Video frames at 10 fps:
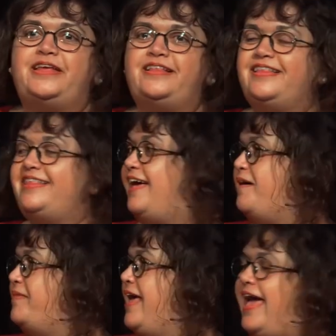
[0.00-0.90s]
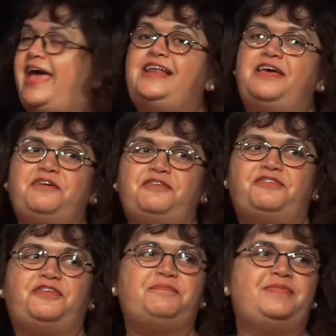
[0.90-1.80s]
And um, "Hello
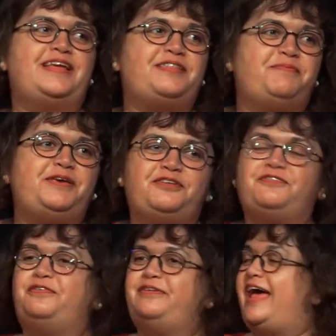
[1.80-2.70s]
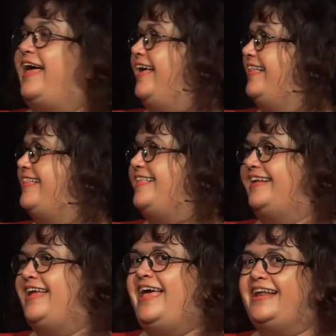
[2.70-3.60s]
from this beautiful land,"
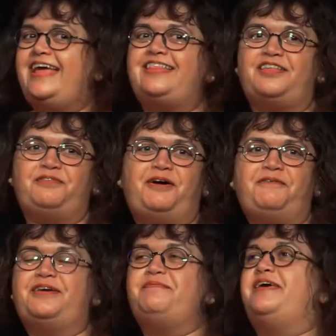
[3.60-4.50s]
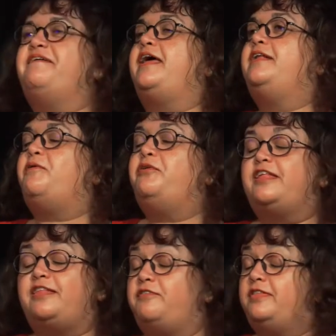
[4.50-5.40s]
and "Let us welcome you," and all
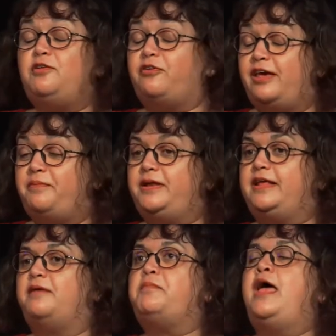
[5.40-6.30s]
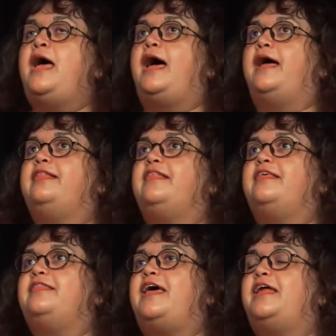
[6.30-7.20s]
this stuff. Not opening them. And
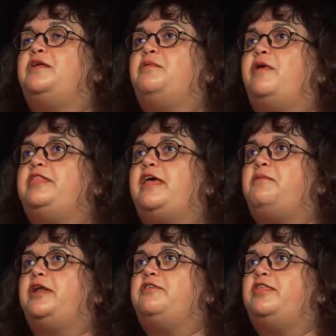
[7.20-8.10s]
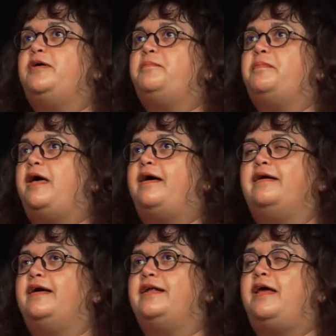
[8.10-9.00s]
then one day, one of them
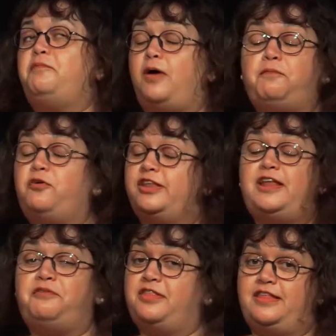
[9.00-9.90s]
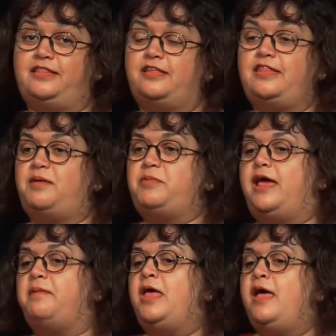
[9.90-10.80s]
and I, I was noticing the same
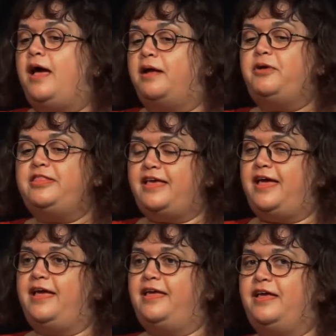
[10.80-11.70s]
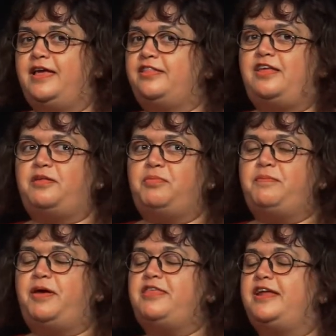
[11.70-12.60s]
name. And one day it said something
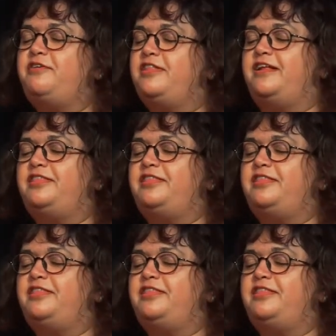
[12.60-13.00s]
about Jane Austen.